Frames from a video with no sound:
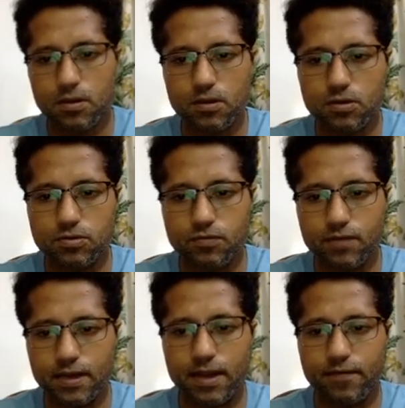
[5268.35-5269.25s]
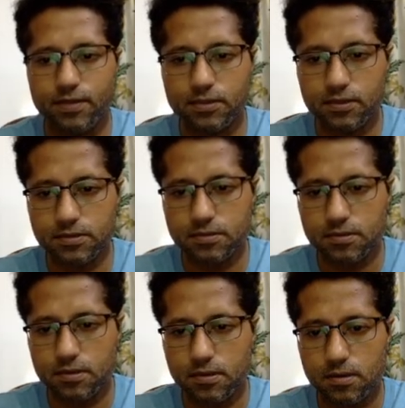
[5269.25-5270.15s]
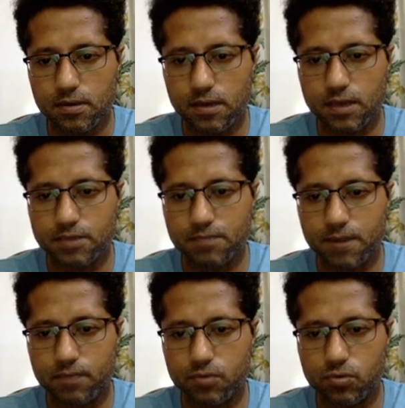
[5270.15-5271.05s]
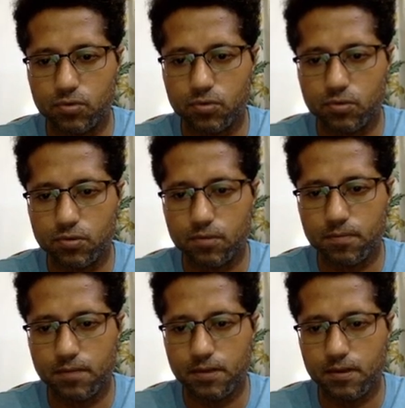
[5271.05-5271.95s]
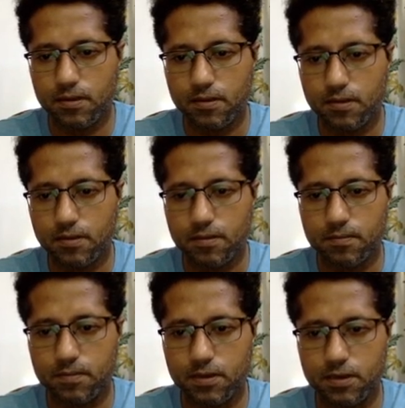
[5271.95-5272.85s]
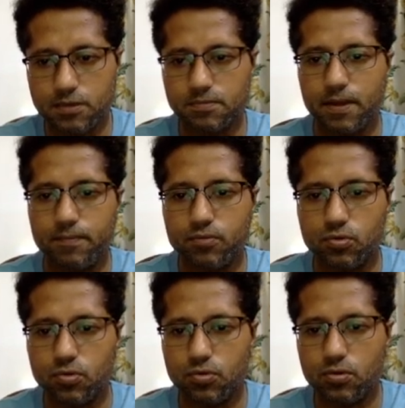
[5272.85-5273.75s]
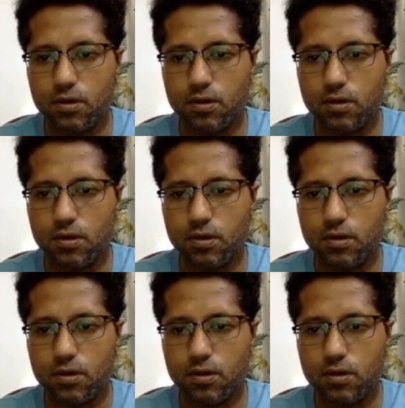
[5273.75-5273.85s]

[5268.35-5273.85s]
So we are having this, A is mapped to P, B is mapped to